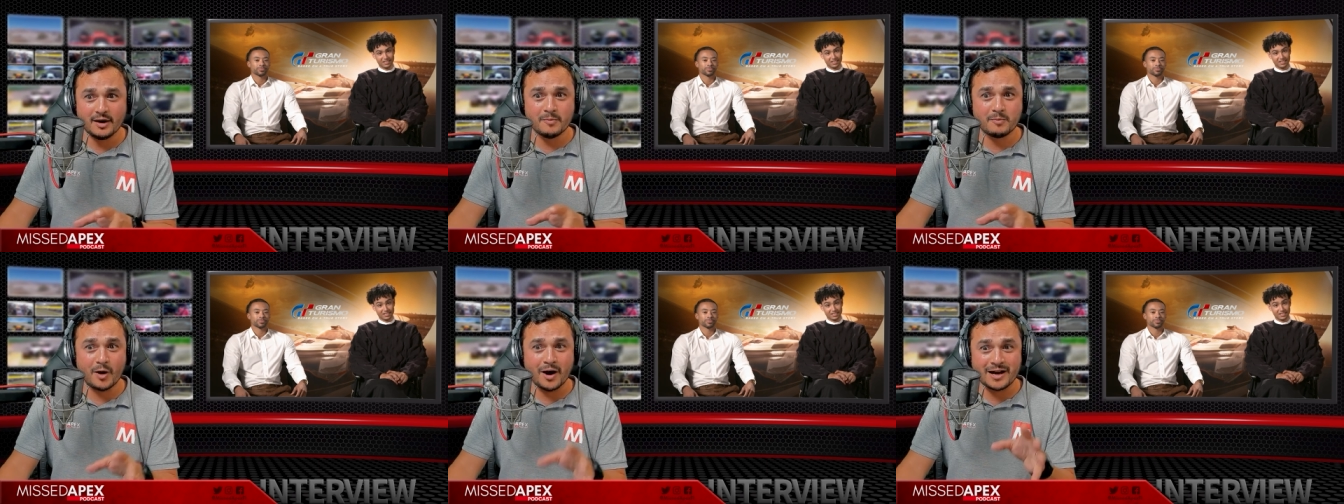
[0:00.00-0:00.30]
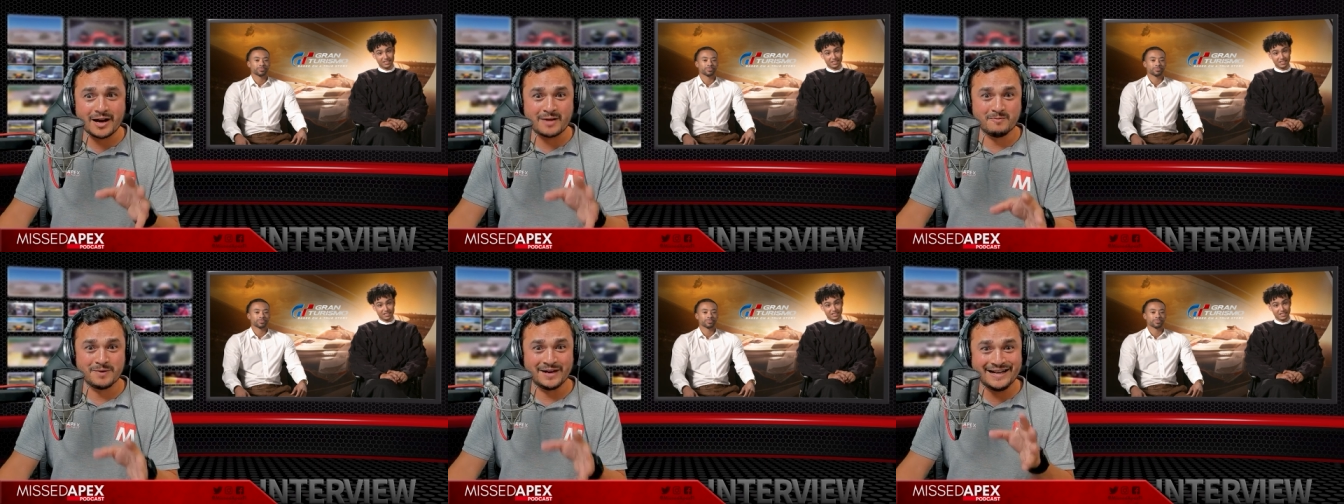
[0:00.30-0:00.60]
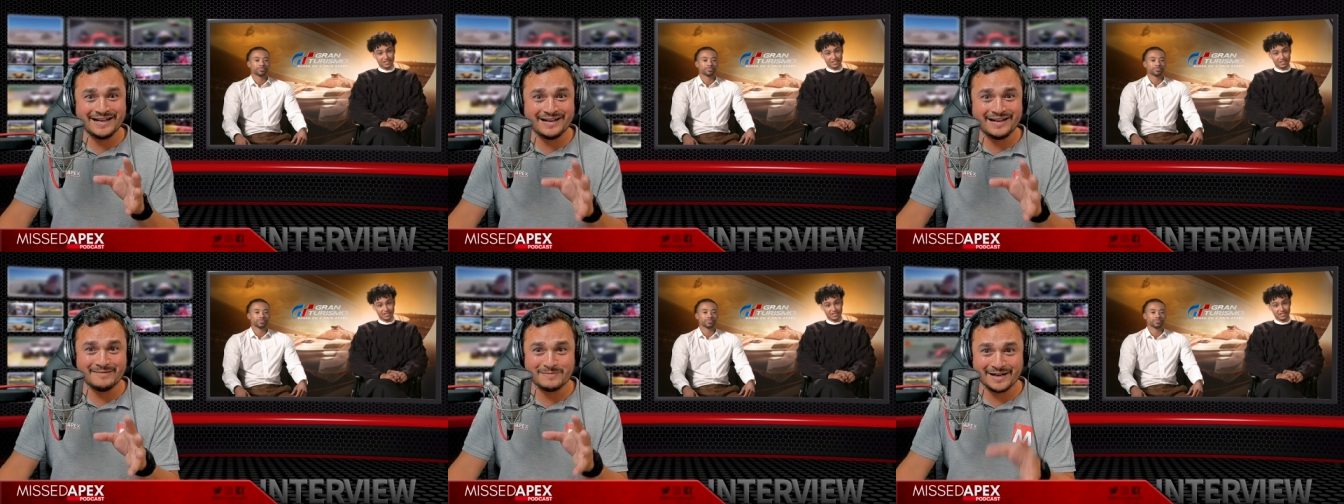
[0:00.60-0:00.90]
but I
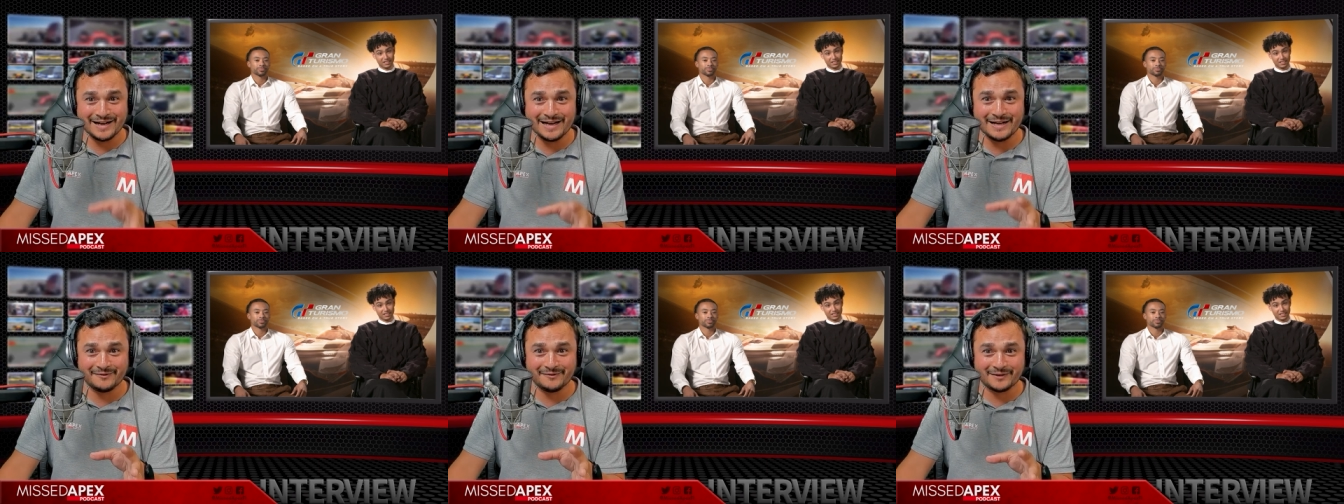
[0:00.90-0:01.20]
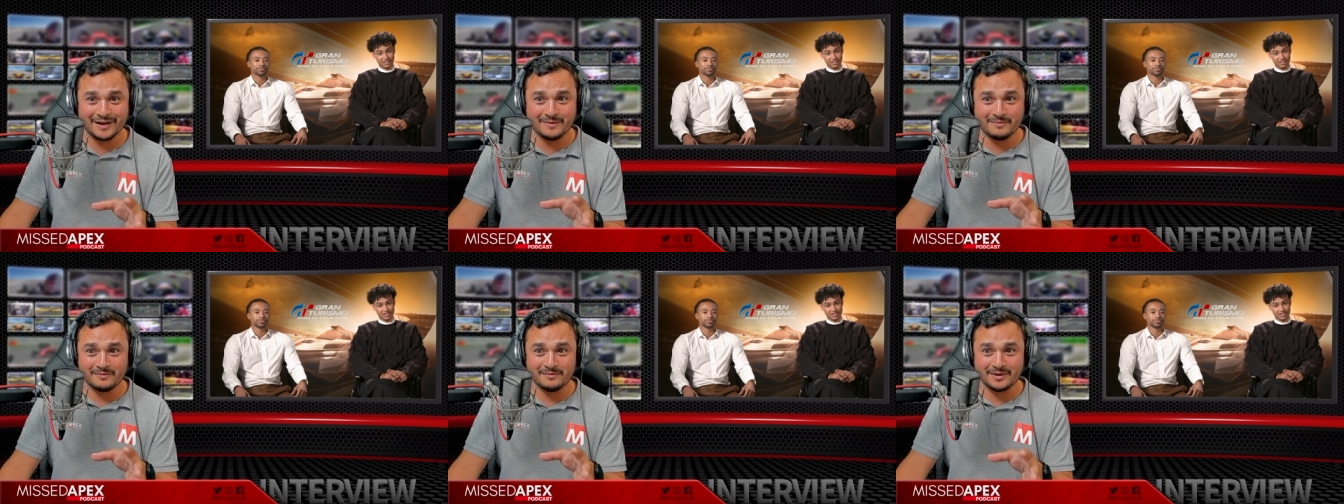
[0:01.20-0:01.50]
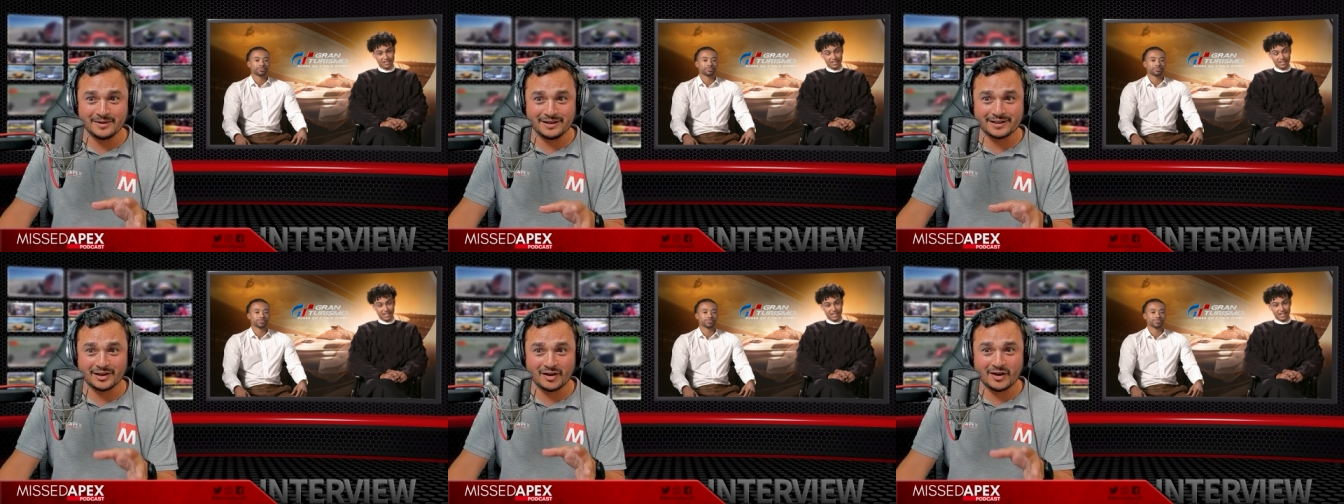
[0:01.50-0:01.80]
completely believed him
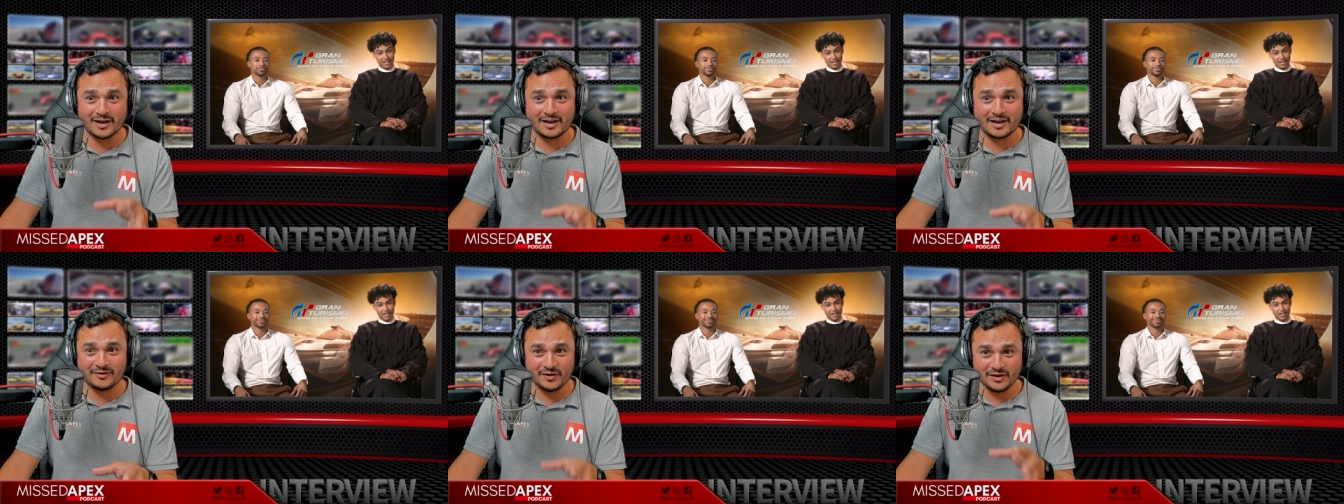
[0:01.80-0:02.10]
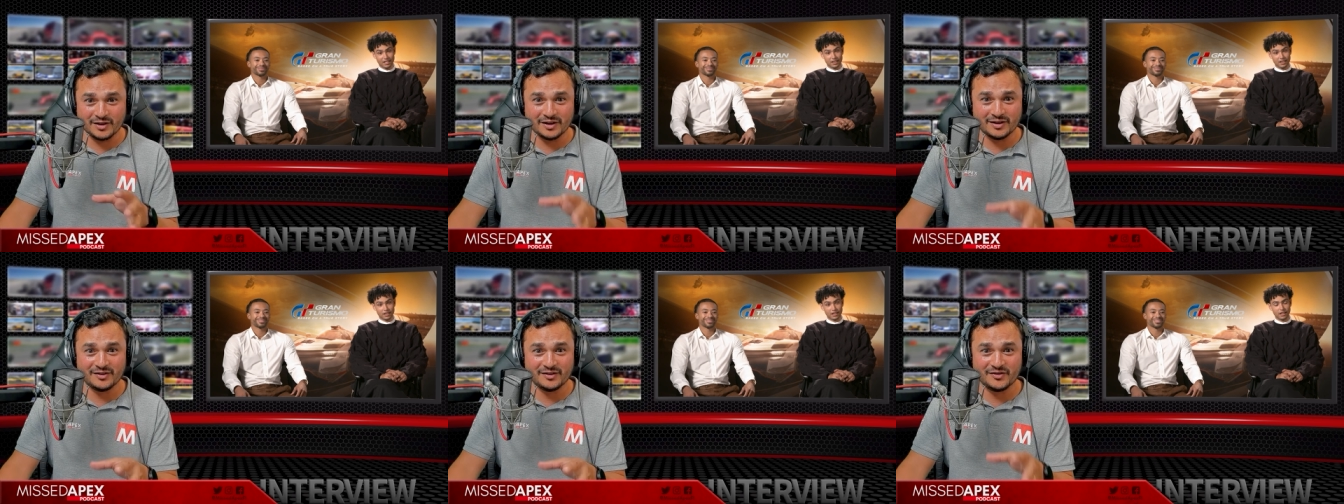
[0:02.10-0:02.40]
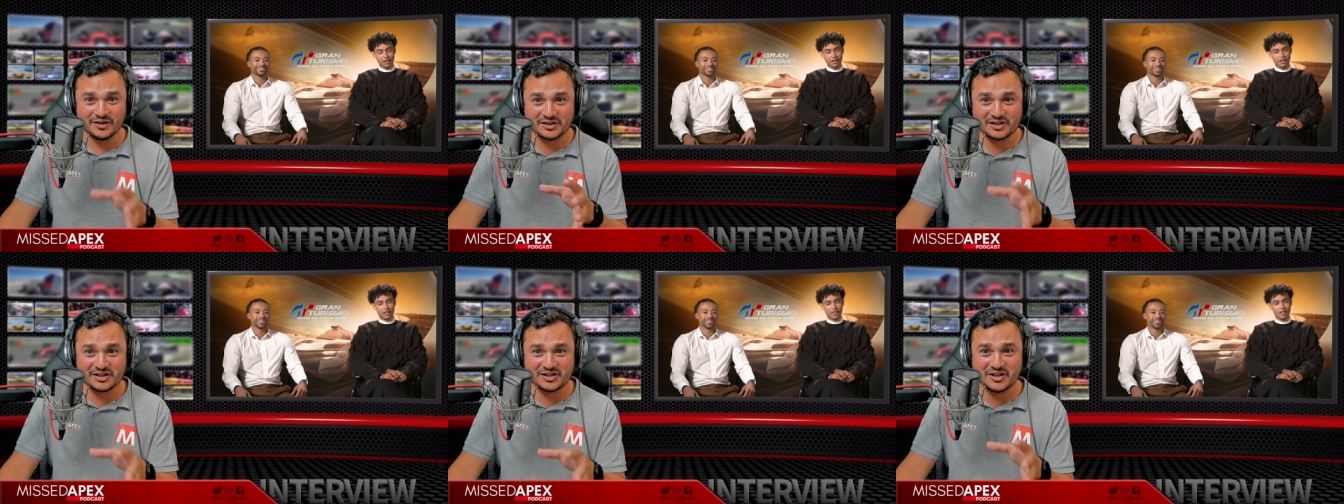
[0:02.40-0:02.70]
as like the
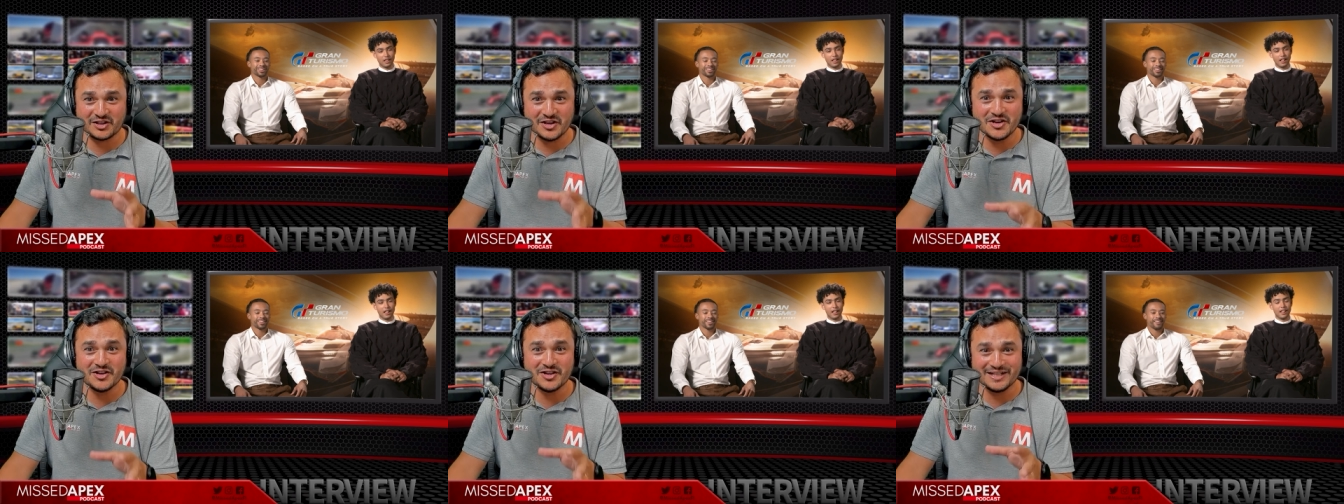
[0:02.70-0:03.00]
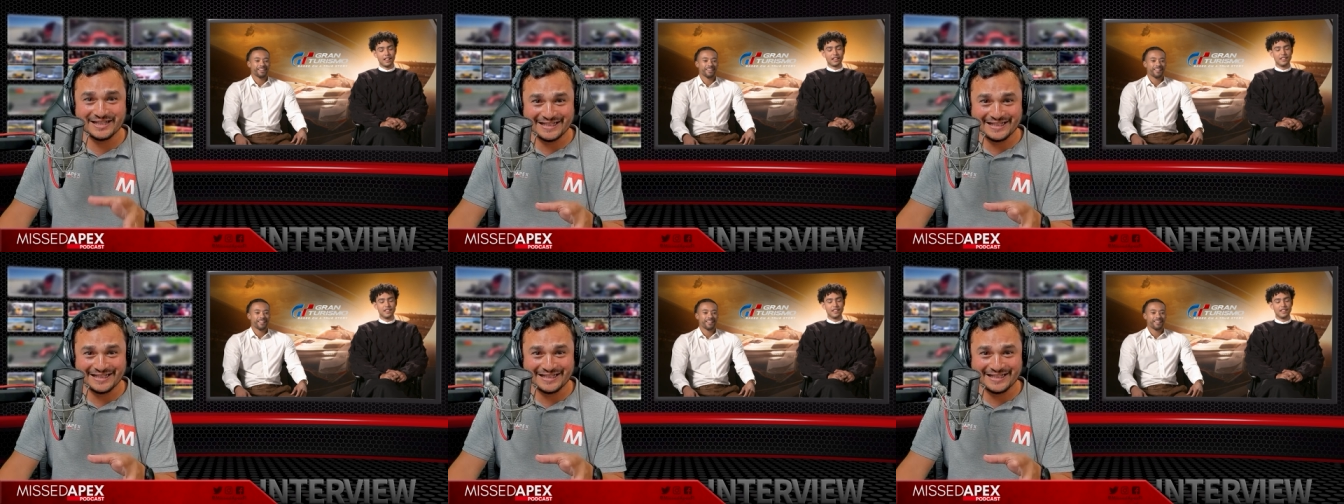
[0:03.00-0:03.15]
the stern